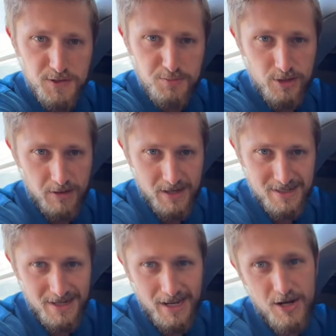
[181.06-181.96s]
spring rate is
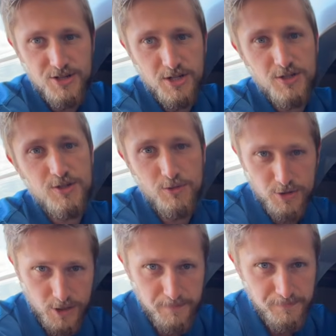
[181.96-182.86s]
engaging
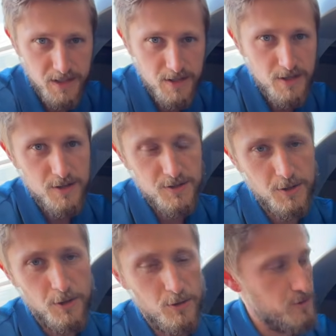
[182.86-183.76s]
sooner.
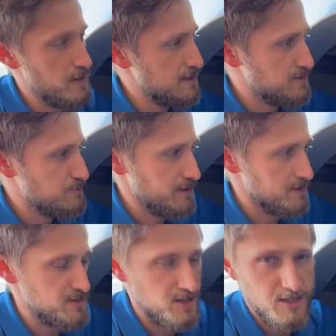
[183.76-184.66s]
So that spring
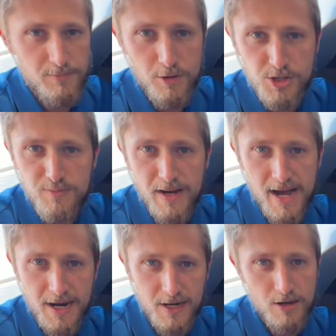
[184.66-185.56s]
is starting to push
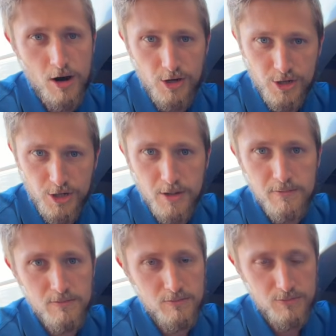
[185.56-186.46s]
back harder
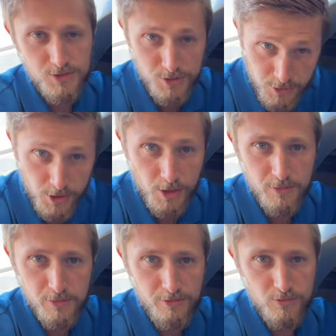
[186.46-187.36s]
sooner
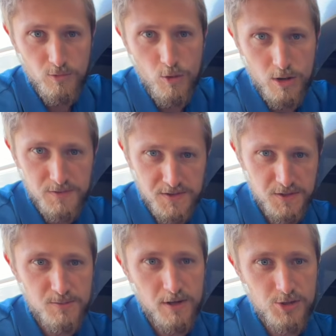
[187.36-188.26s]
through more of the
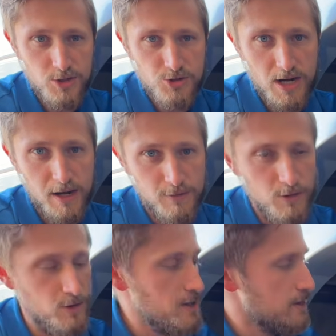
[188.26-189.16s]
suspension
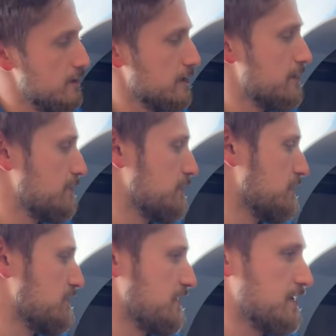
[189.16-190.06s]
travel, allowing you
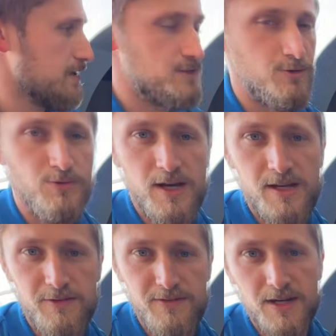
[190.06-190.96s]
in the end to run
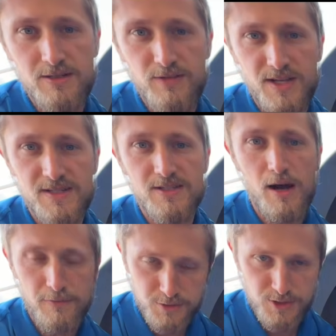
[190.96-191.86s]
effectively a
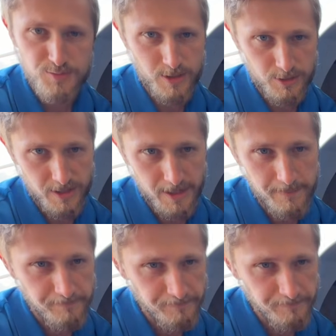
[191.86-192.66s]
softer spring rate.